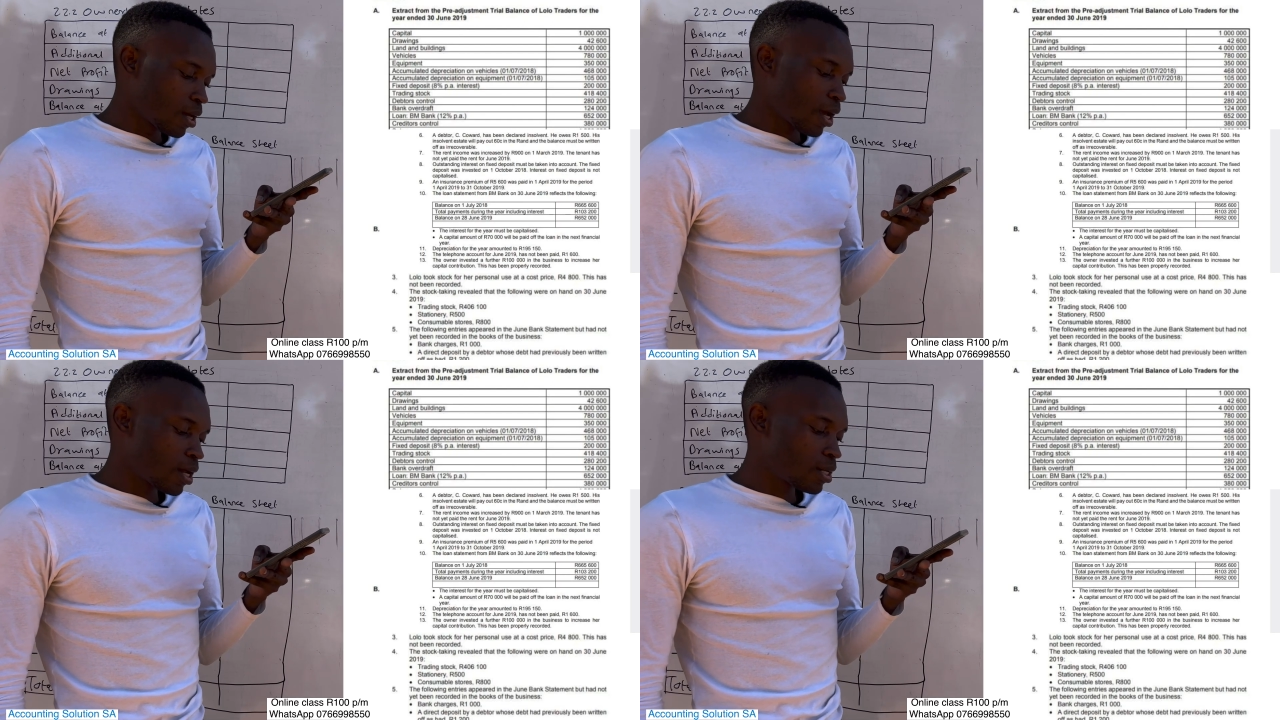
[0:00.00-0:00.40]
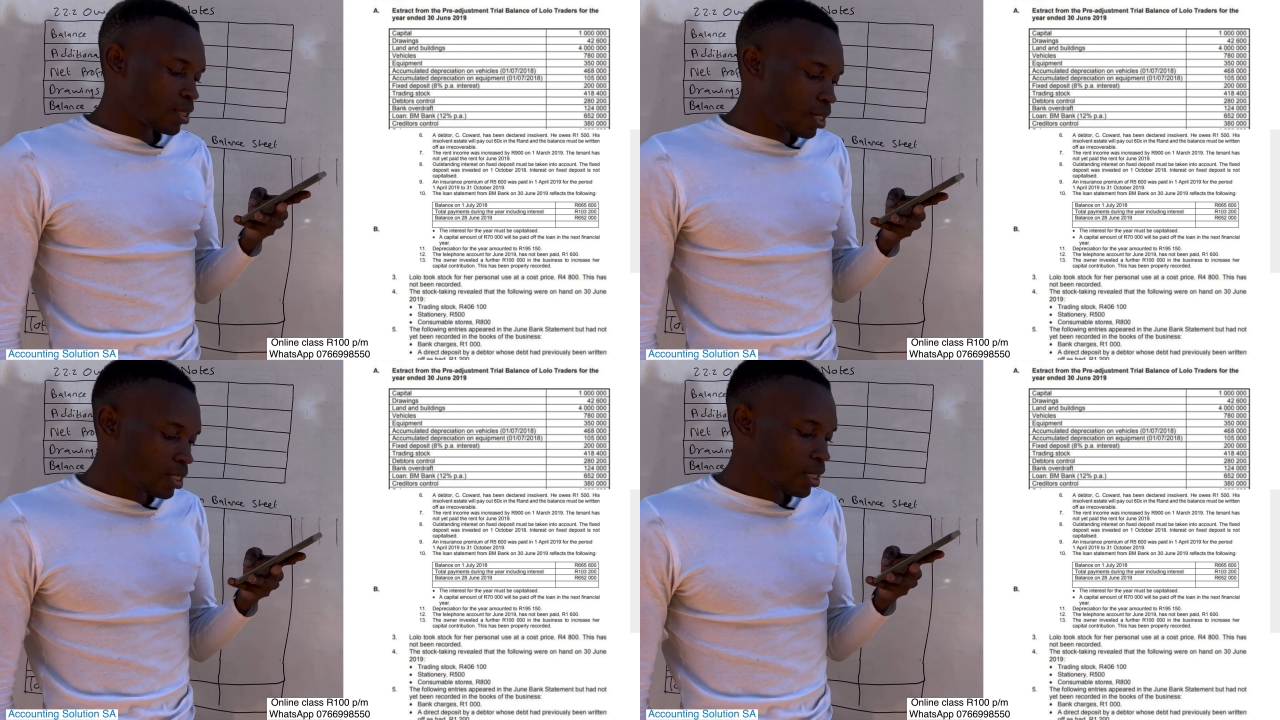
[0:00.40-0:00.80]
and
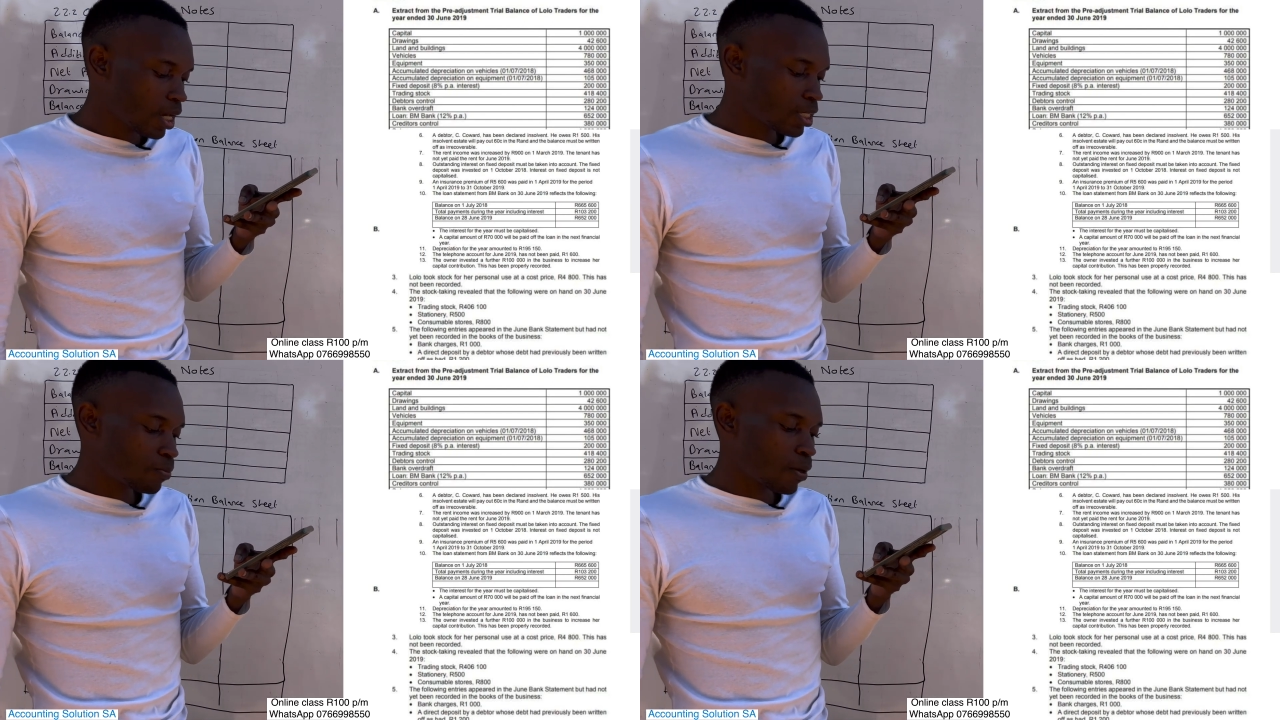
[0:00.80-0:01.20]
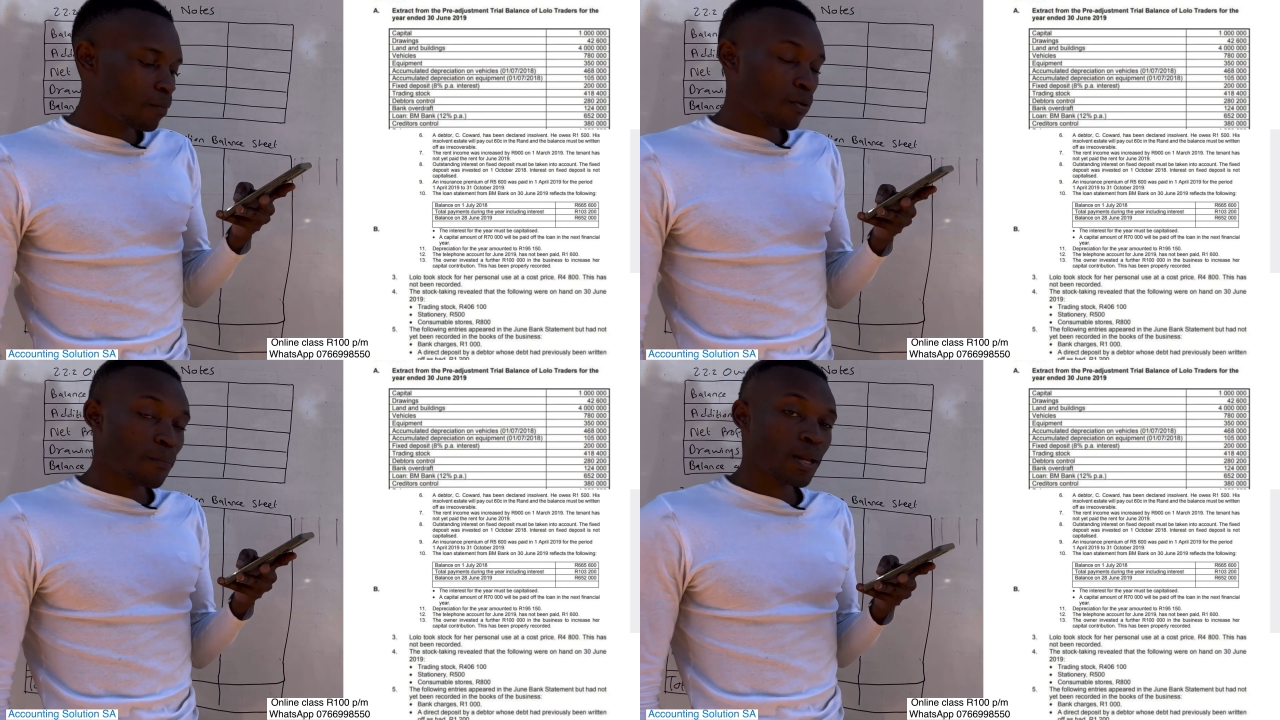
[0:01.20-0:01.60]
this has been
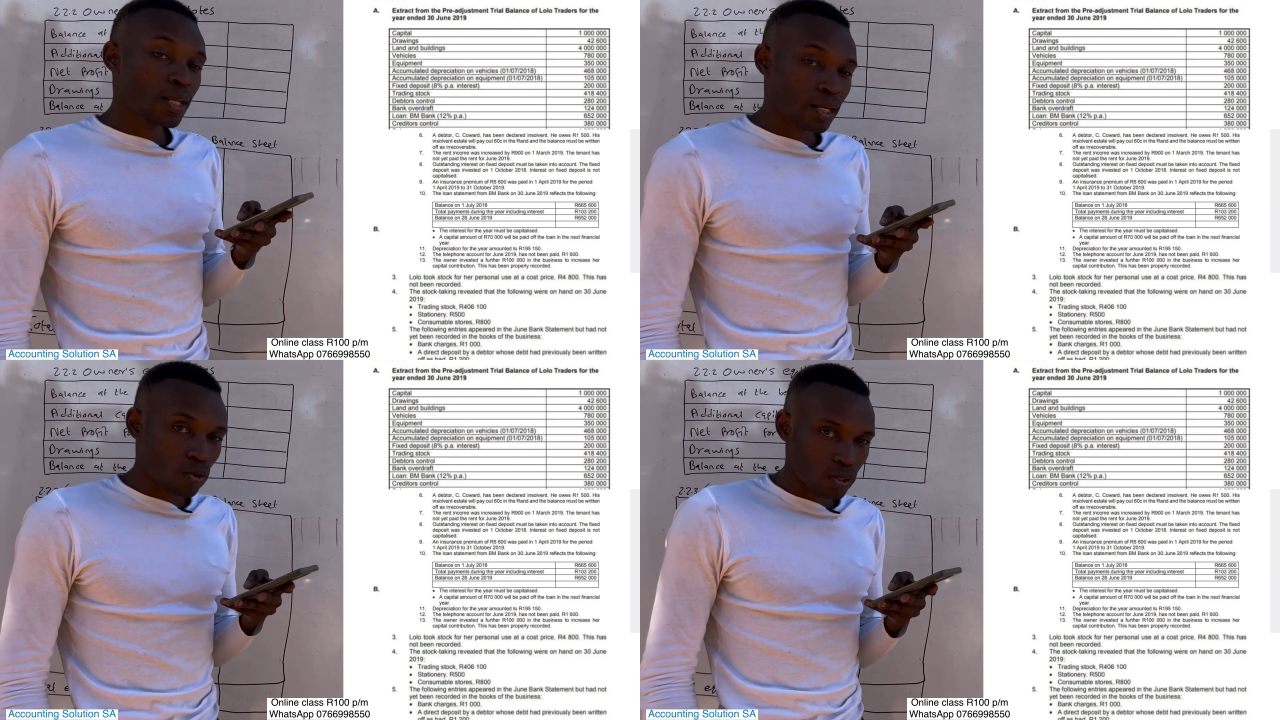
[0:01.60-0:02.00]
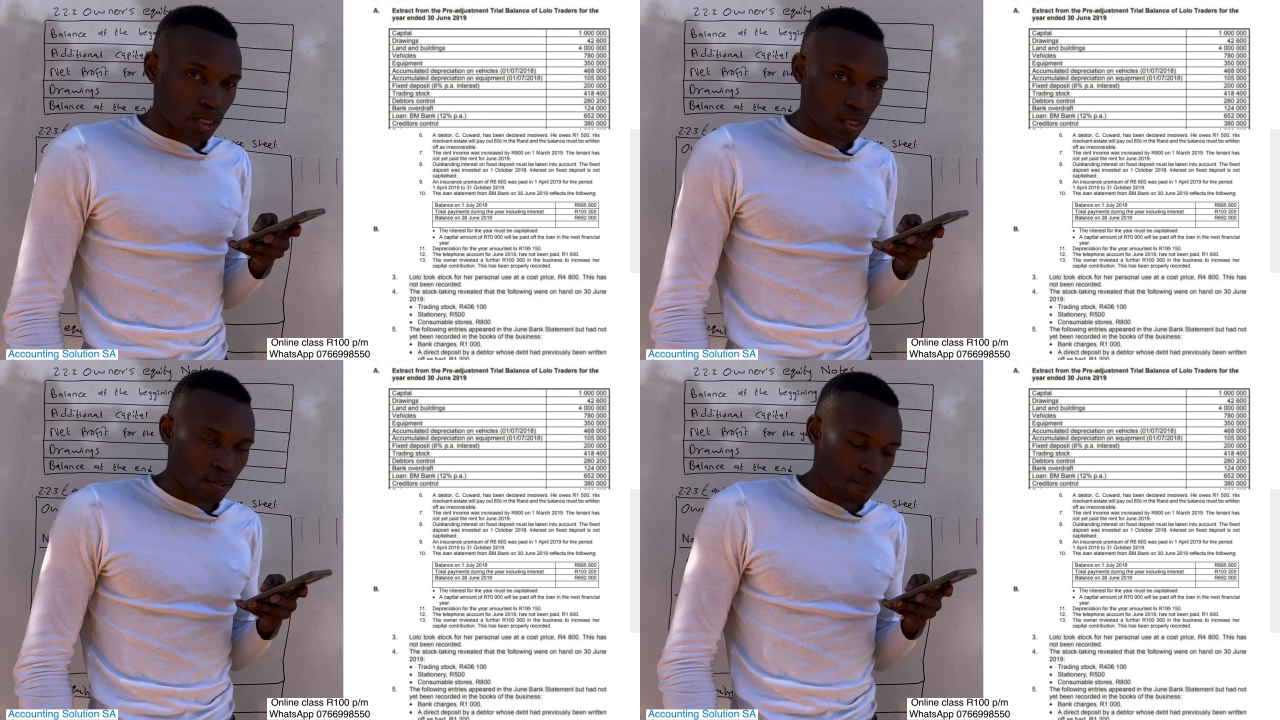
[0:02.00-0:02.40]
properly
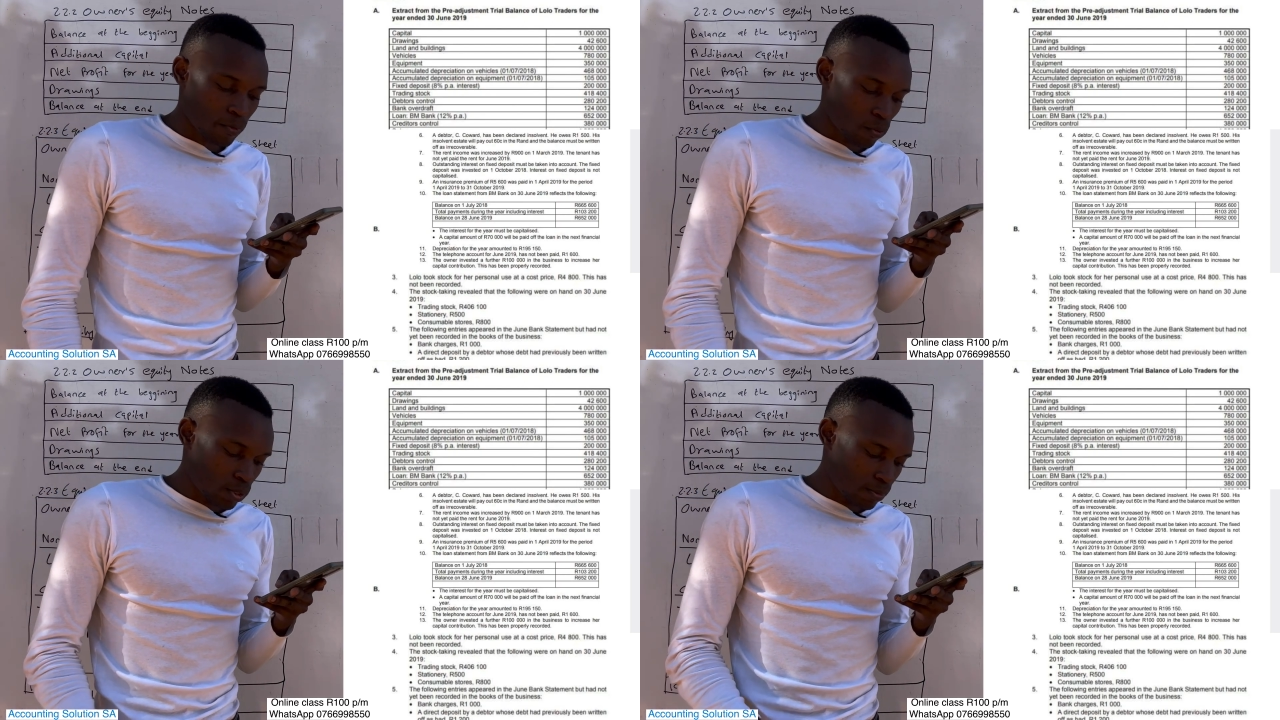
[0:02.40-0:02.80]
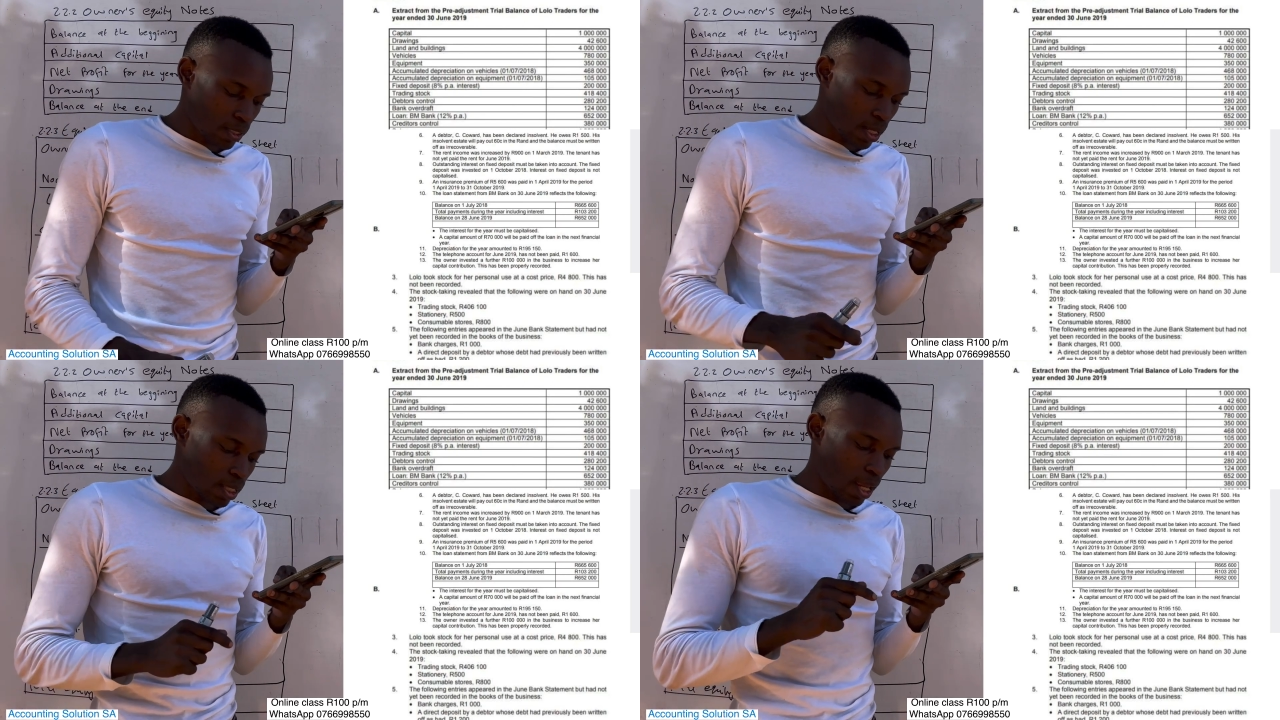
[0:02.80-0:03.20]
recorded, which means
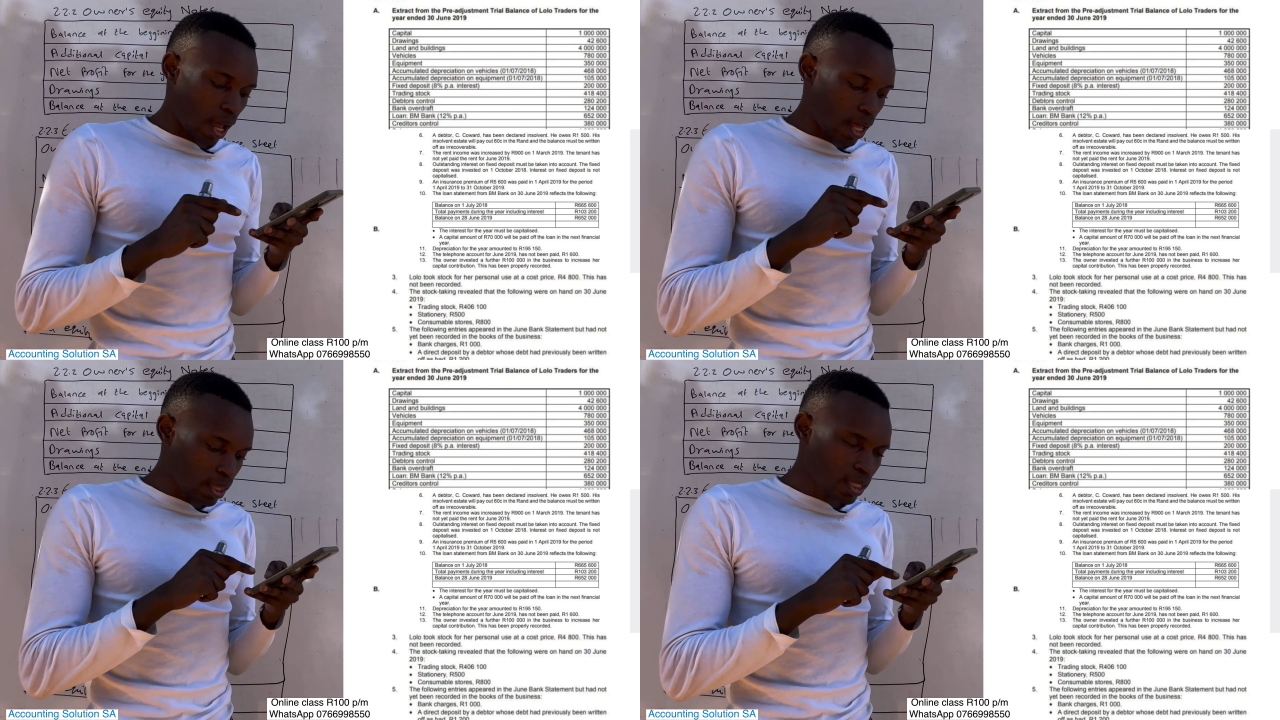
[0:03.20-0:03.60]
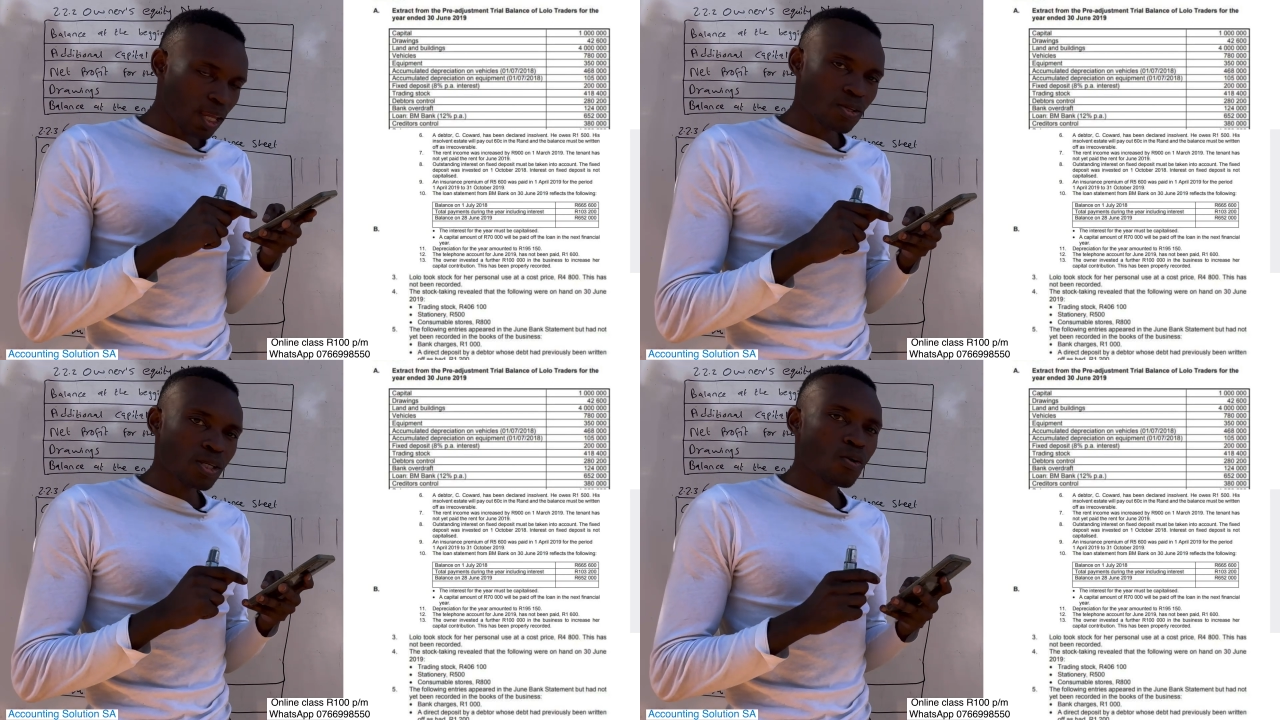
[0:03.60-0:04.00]
that the 100,000